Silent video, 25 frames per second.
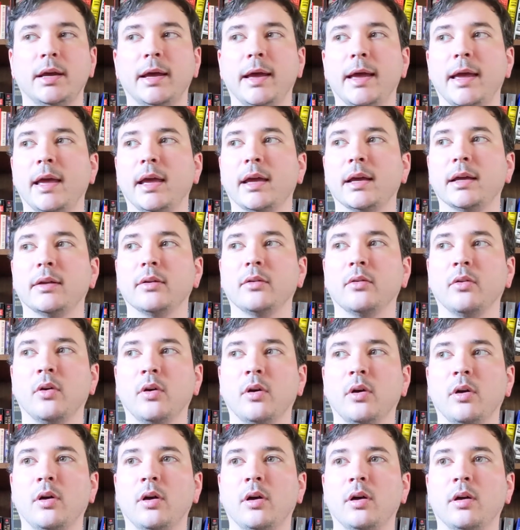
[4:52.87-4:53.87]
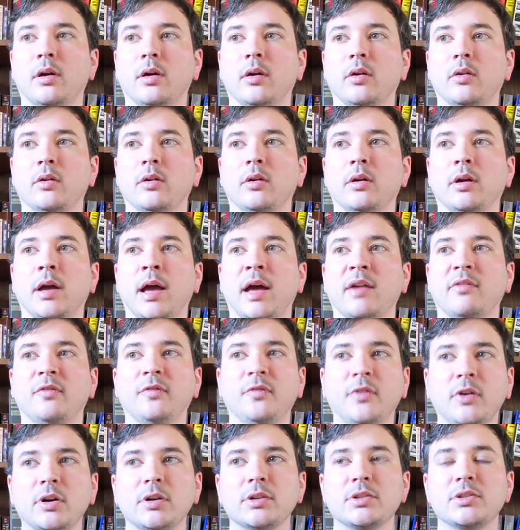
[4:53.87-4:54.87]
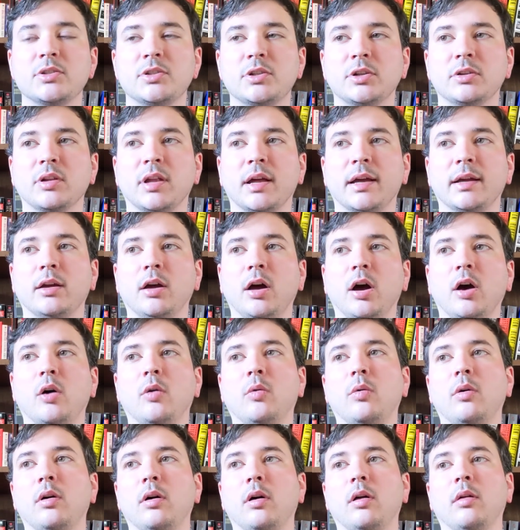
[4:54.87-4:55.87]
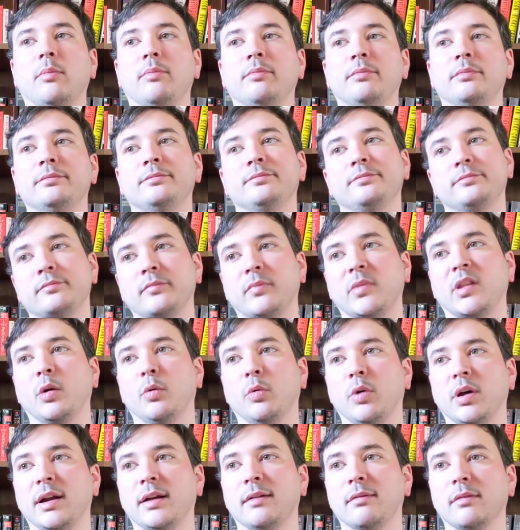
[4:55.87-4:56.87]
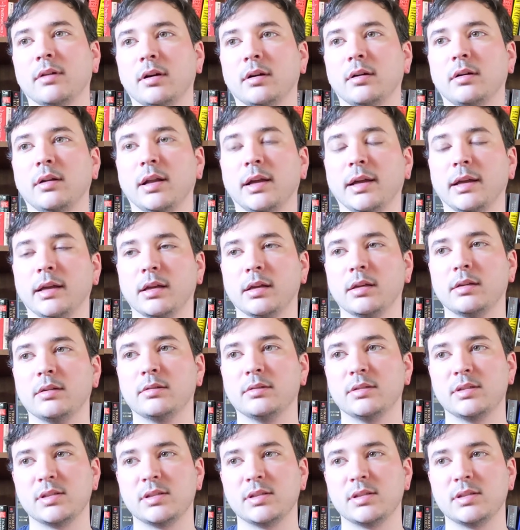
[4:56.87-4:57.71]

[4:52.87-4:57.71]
And at first you're like, oh well, whatever, like